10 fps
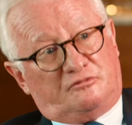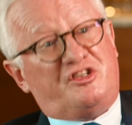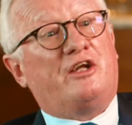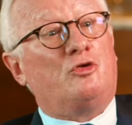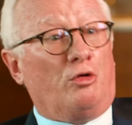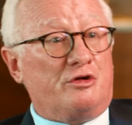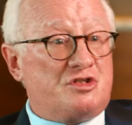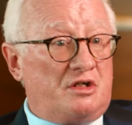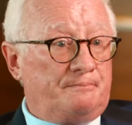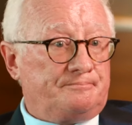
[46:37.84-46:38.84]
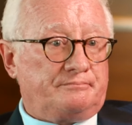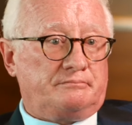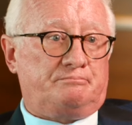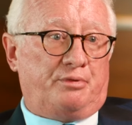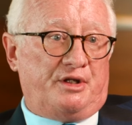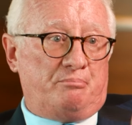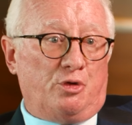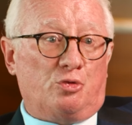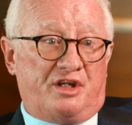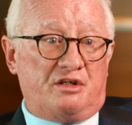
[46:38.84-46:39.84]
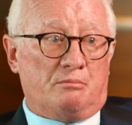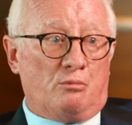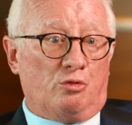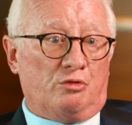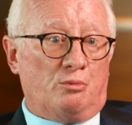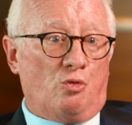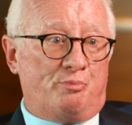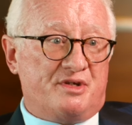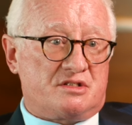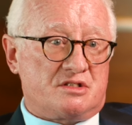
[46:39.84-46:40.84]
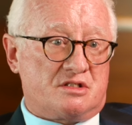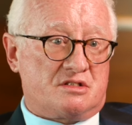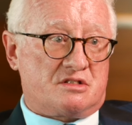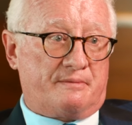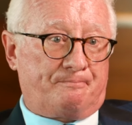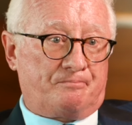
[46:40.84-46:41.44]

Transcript: technology being built into more and more businesses,